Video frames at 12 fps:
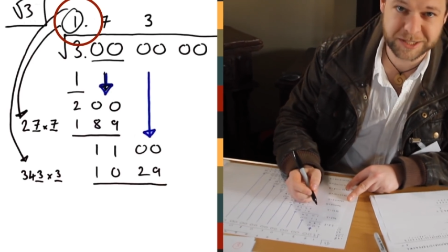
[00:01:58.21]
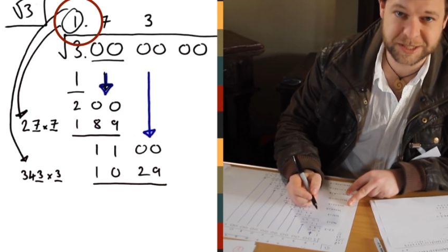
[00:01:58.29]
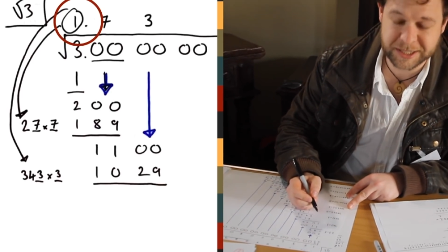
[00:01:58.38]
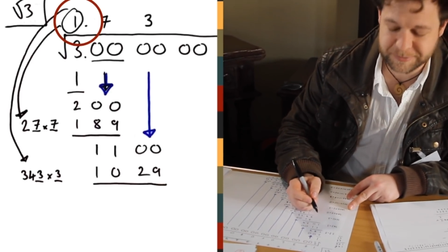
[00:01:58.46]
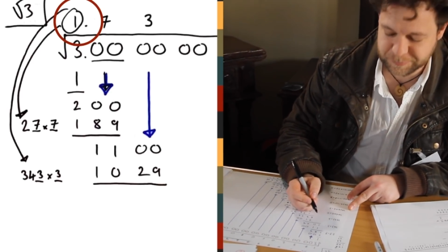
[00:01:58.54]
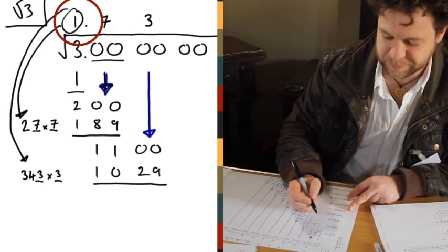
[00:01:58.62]

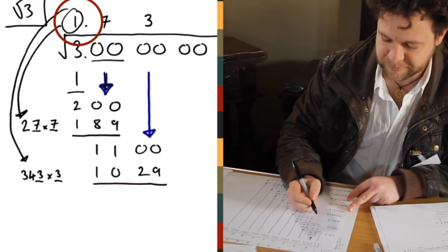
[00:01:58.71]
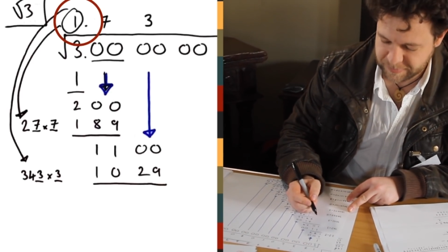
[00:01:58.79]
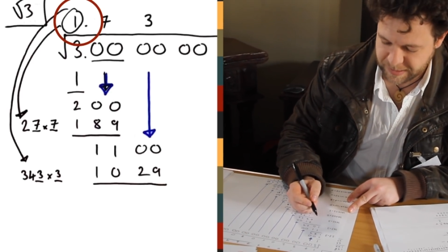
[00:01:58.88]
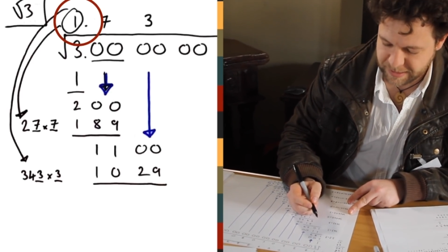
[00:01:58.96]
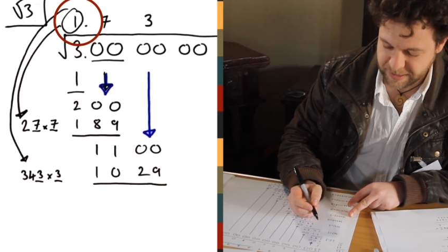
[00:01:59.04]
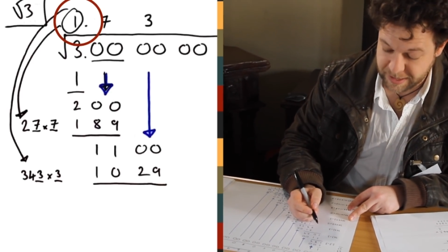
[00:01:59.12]
digit,
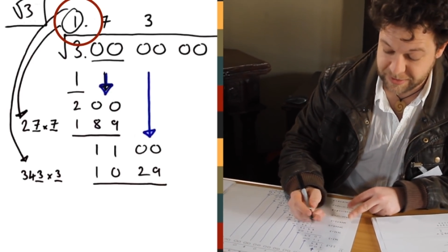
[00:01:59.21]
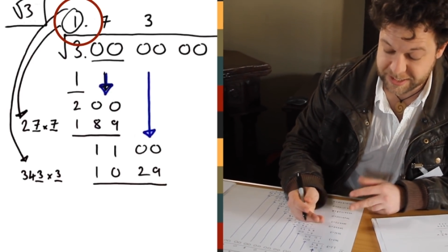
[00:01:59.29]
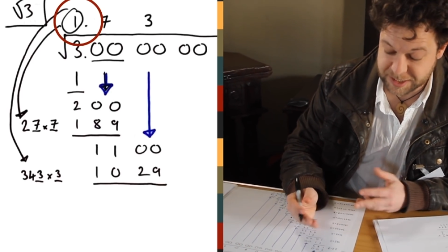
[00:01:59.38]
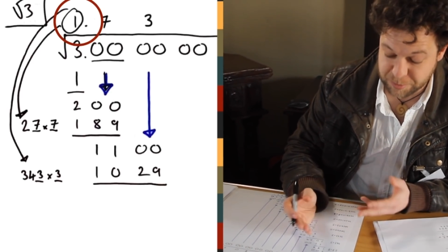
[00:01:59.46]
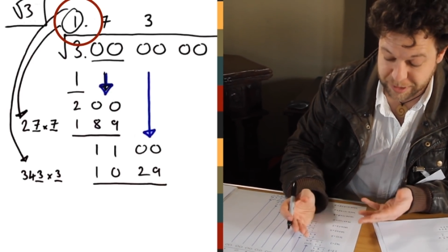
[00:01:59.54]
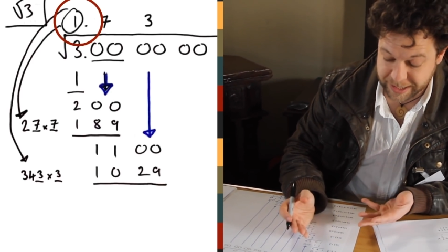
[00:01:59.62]
and
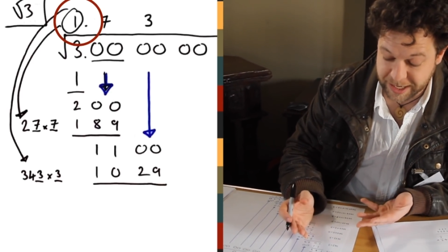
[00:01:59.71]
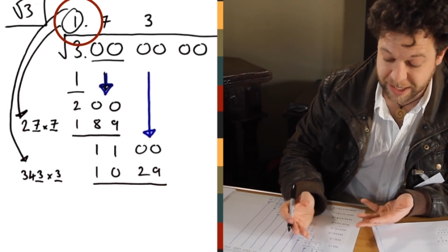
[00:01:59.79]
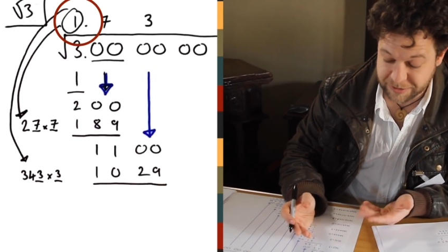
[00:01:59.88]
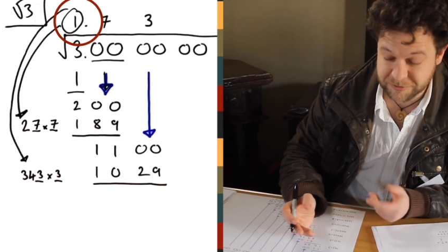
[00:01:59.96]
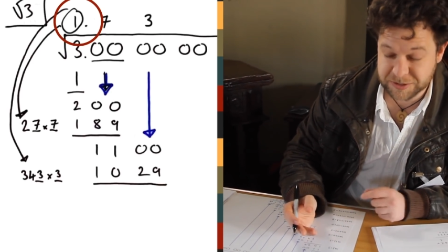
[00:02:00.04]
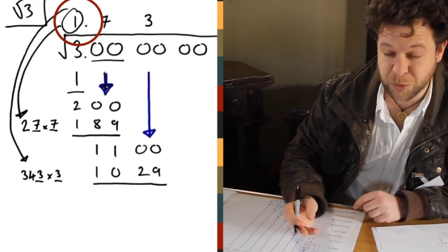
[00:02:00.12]
that's the
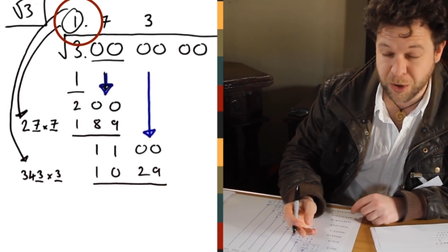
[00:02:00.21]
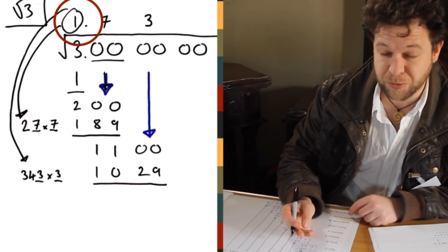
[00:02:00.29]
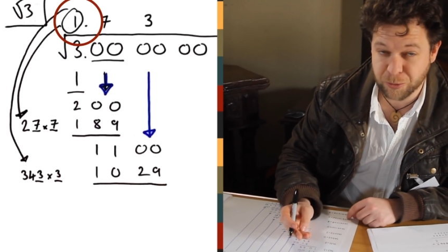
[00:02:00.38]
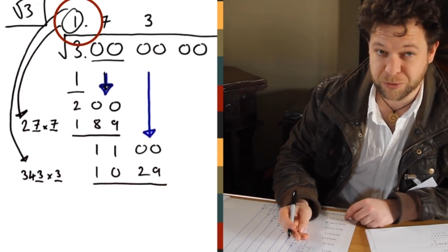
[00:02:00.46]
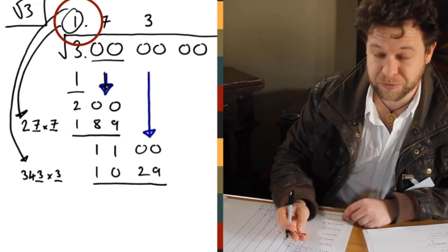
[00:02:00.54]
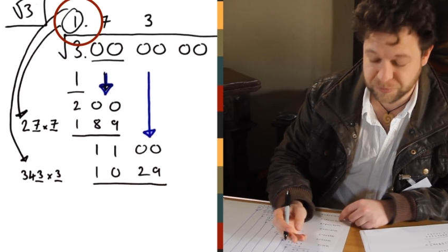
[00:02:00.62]
beginning of square
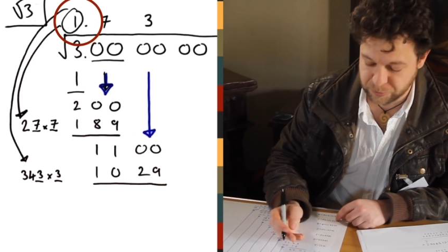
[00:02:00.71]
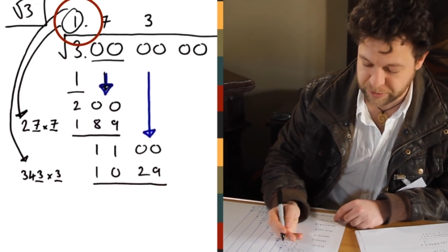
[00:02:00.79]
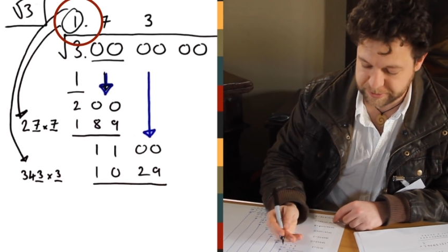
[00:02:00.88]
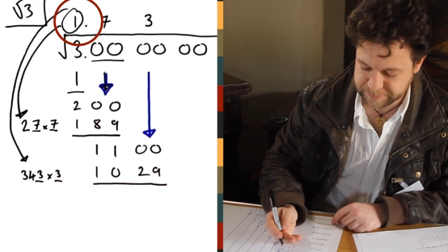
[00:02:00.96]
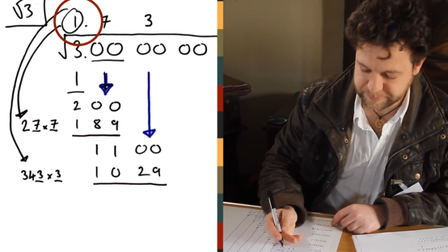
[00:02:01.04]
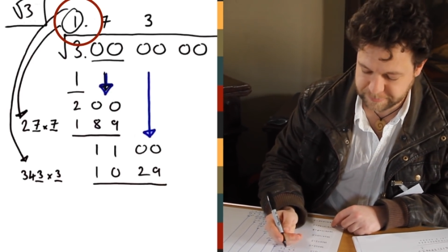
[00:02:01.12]
root of 3.
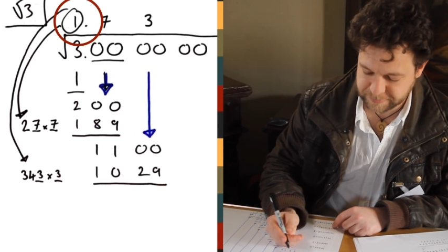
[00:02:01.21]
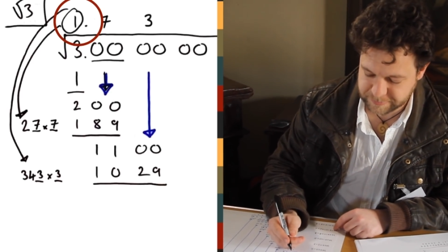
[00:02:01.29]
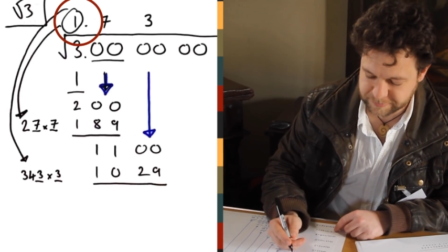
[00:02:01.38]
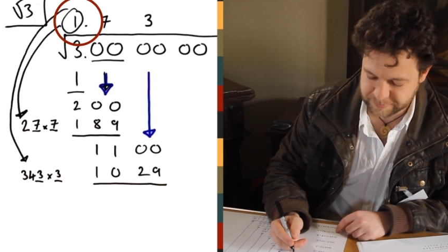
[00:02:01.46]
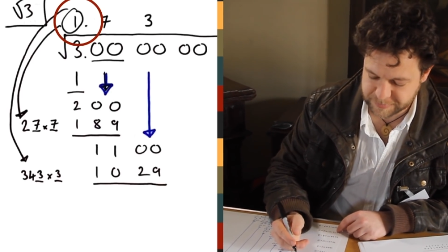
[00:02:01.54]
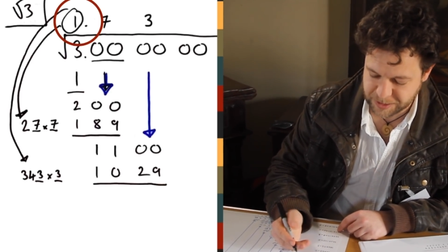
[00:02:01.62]

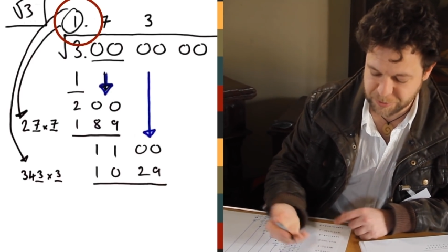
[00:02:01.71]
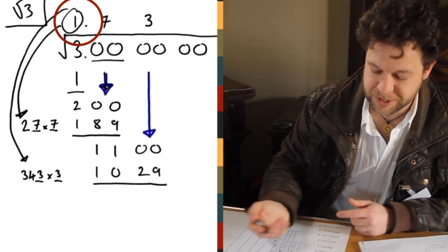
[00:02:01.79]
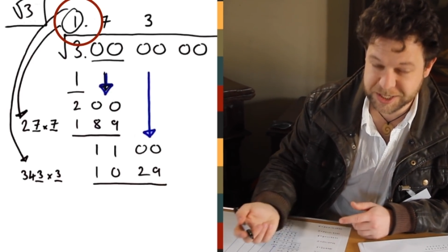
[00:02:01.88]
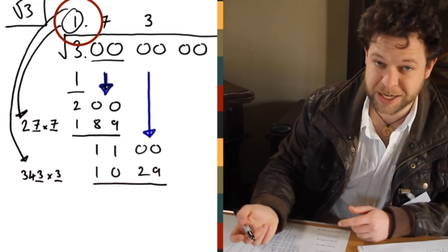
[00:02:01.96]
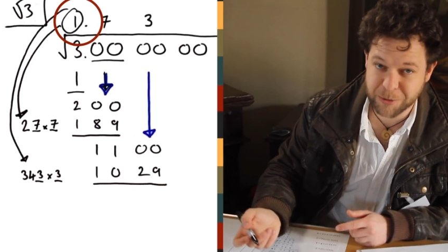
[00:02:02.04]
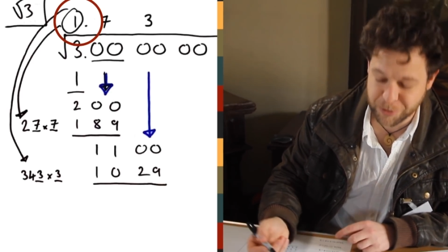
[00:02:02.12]
We can
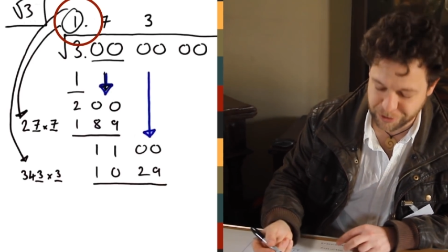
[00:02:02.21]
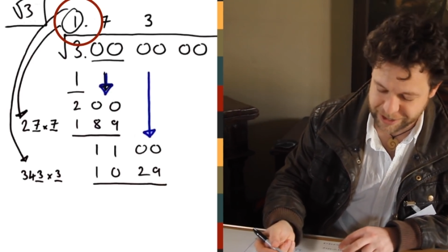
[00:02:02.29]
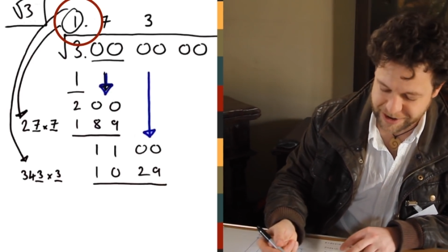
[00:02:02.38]
check what we've got